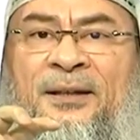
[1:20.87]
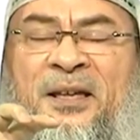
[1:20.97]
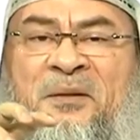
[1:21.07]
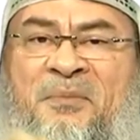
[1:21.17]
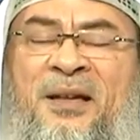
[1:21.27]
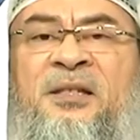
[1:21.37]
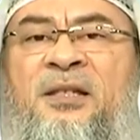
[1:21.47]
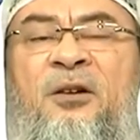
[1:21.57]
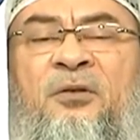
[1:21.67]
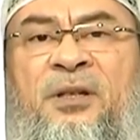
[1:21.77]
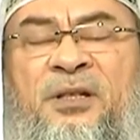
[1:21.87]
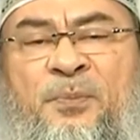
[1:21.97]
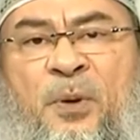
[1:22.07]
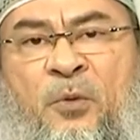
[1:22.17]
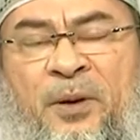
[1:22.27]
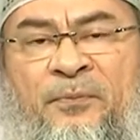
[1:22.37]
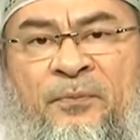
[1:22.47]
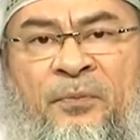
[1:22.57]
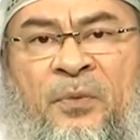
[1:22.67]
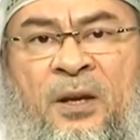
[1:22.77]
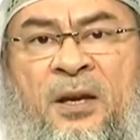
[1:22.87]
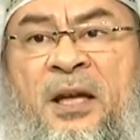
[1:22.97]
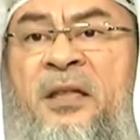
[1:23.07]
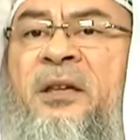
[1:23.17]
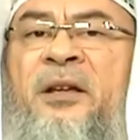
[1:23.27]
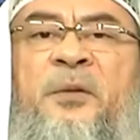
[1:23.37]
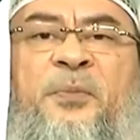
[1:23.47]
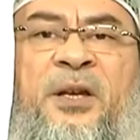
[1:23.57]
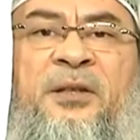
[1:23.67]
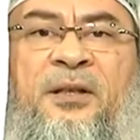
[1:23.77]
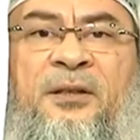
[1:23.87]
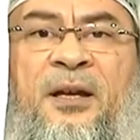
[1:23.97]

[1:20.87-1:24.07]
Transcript: immensely on this poem, and they repeat it.